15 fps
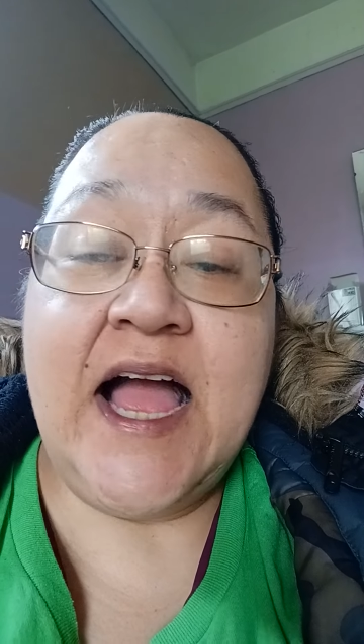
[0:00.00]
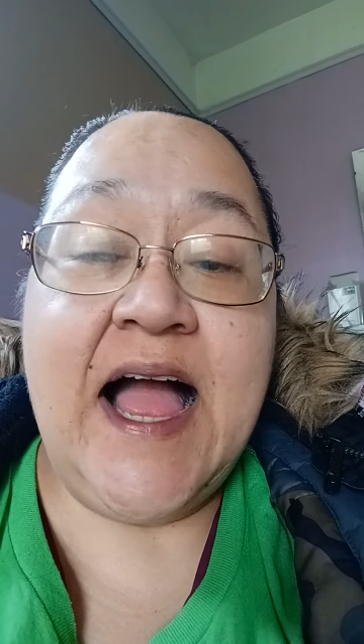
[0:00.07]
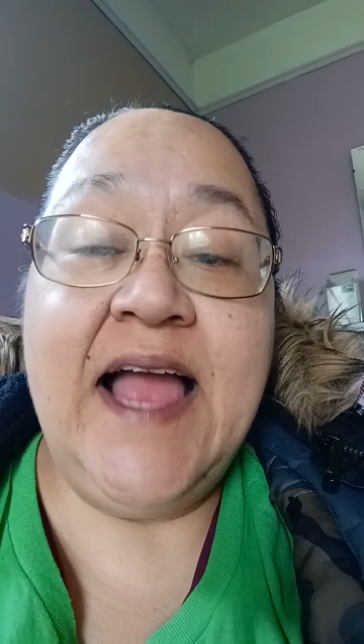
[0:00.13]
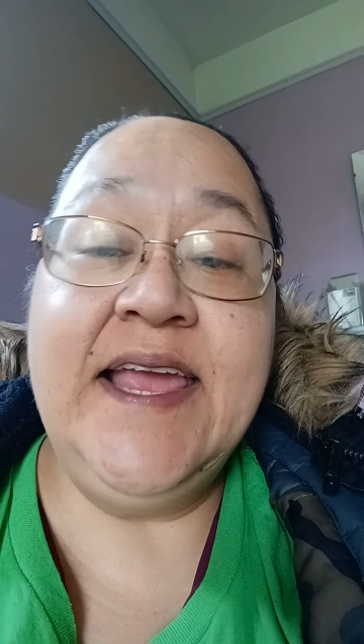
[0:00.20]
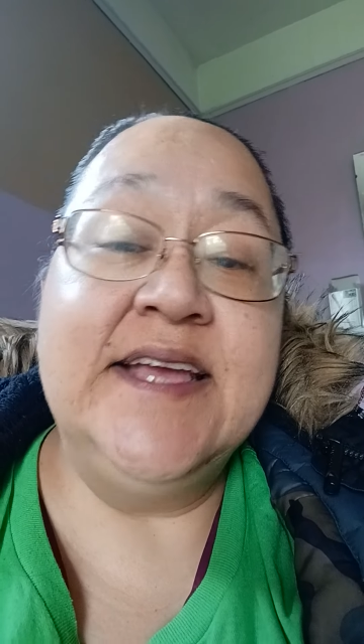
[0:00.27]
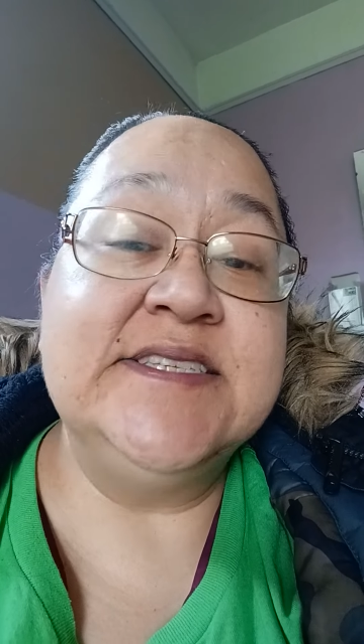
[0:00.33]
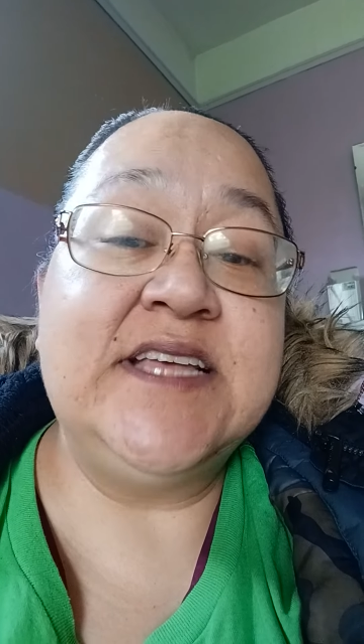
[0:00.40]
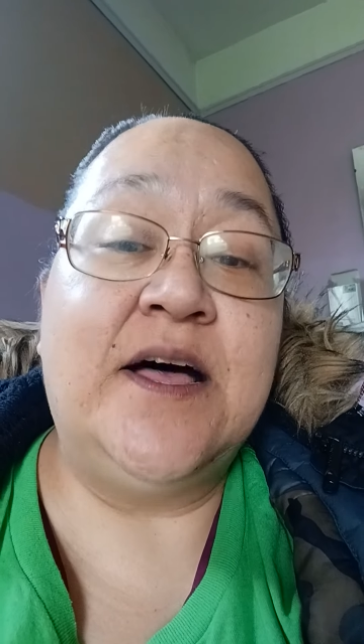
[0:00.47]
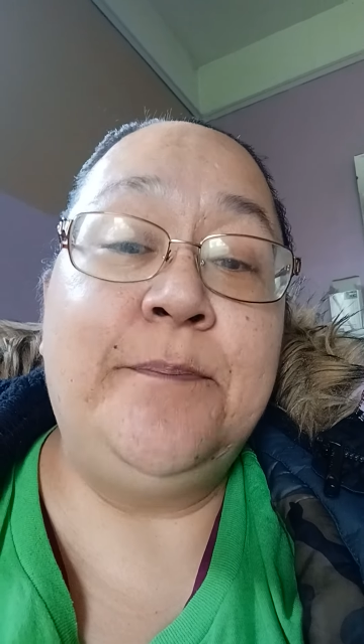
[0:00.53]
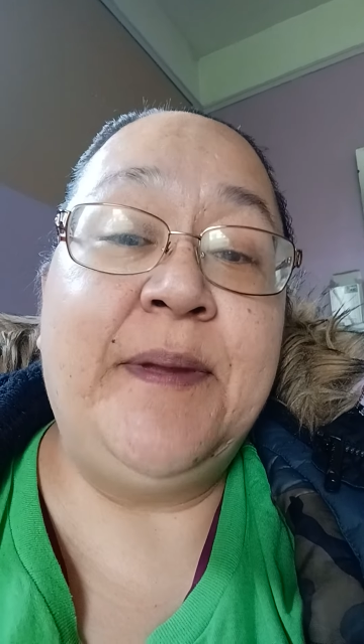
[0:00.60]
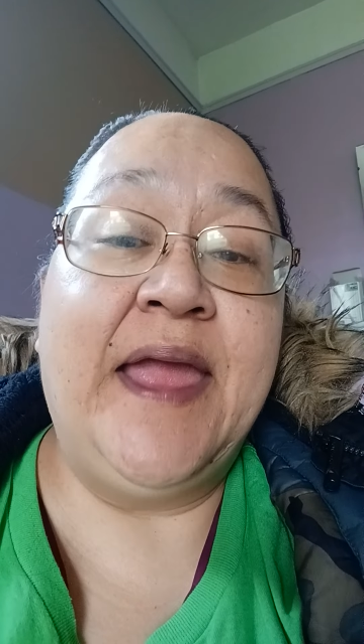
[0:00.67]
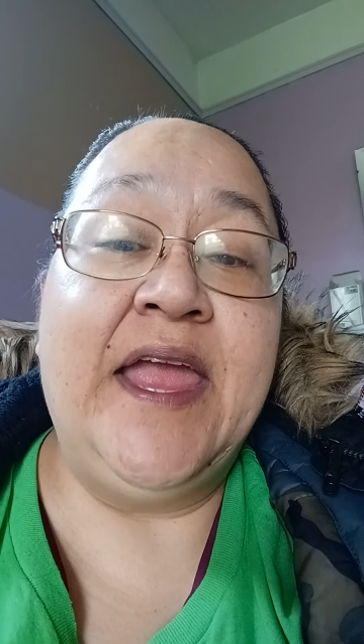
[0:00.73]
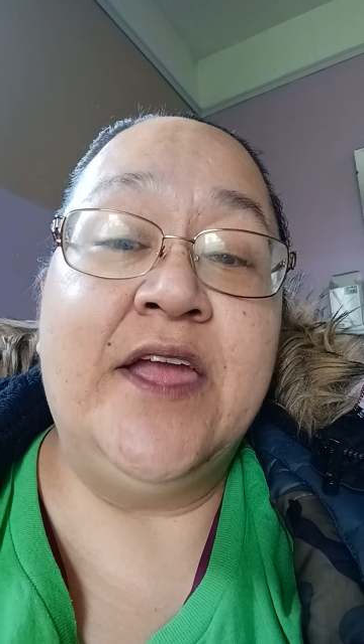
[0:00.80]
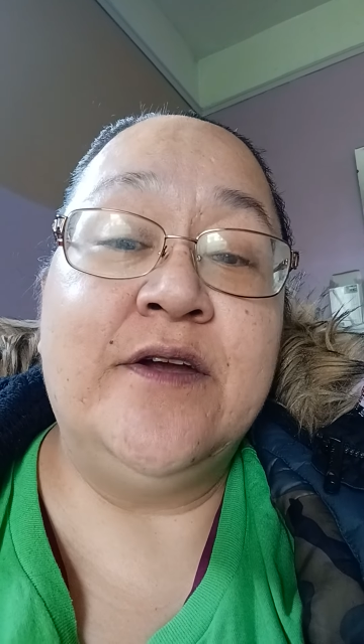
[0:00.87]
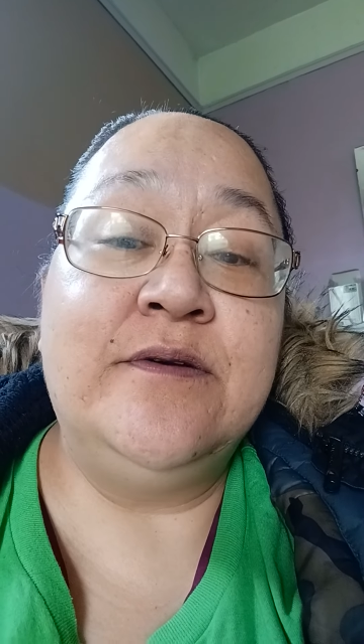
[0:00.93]
I guess I'll
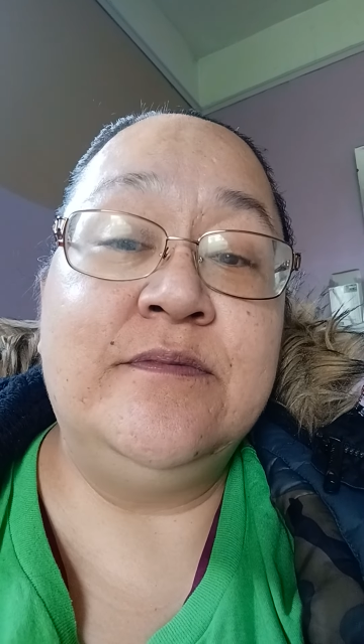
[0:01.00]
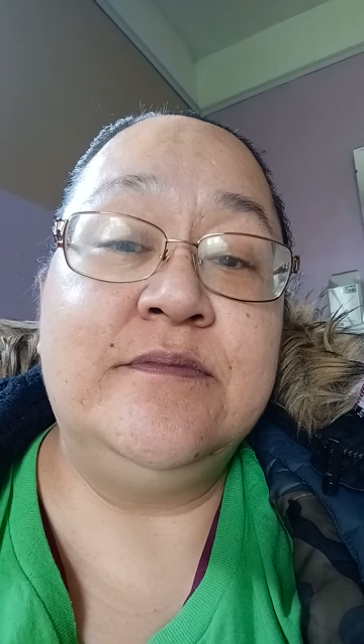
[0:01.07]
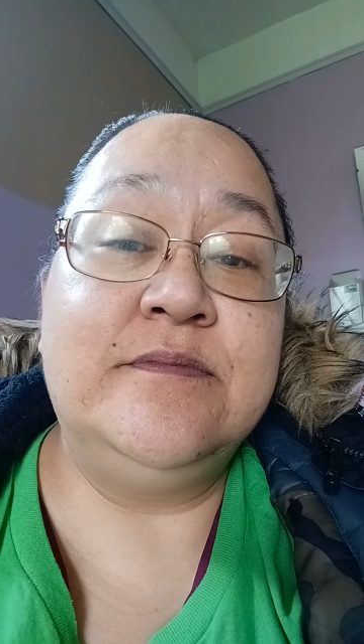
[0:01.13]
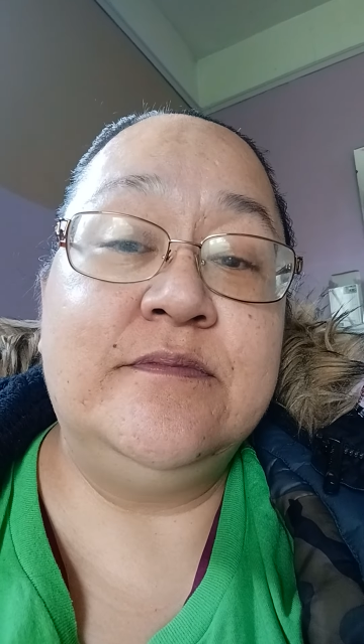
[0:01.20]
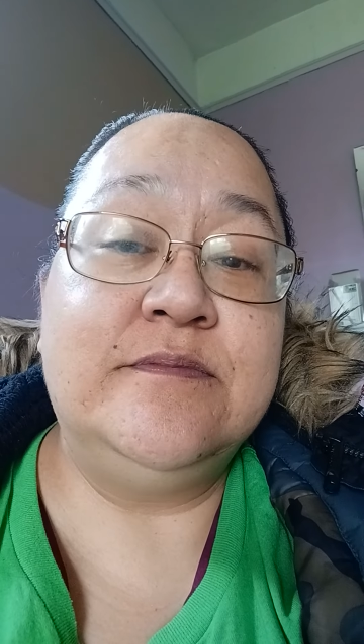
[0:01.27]
pay you.